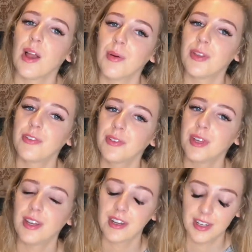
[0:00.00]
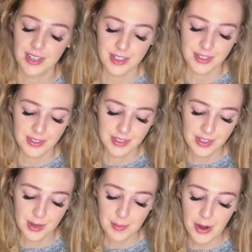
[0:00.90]
went through like a
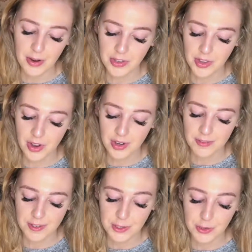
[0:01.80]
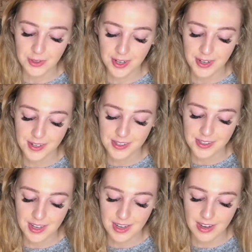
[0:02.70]
marathon of
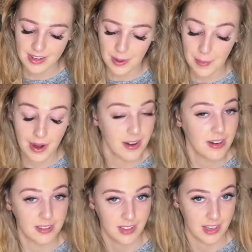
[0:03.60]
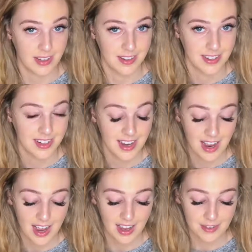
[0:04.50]
Victorious and apparently
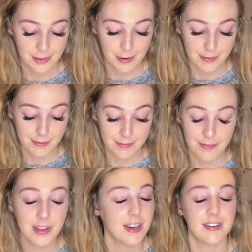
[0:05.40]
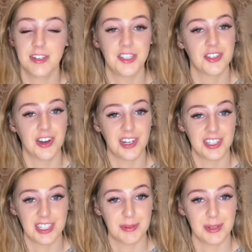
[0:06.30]
I felt very
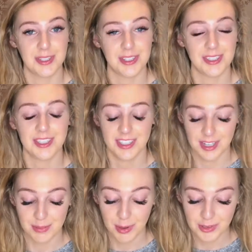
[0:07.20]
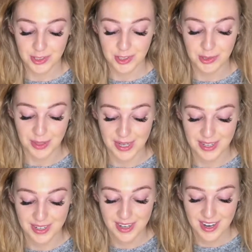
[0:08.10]
strongly about this because I composed a
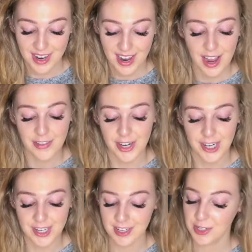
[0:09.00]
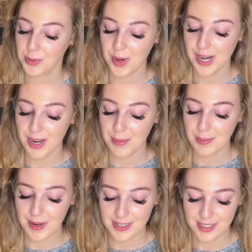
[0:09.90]
tweet and then I didn't tweet it
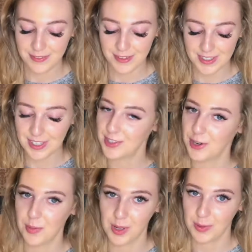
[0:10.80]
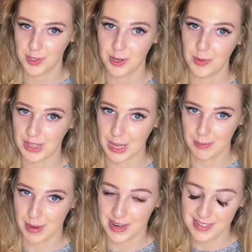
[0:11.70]
because I felt like nobody would know what
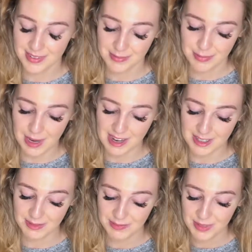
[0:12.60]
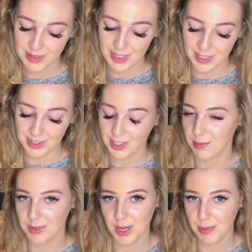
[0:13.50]
that meant. But like
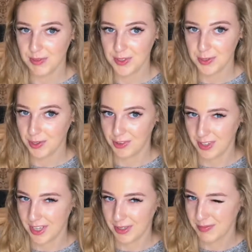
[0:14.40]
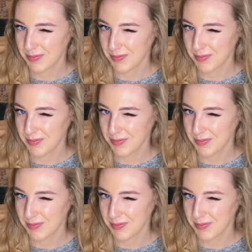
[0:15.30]
thumbs up if you agree.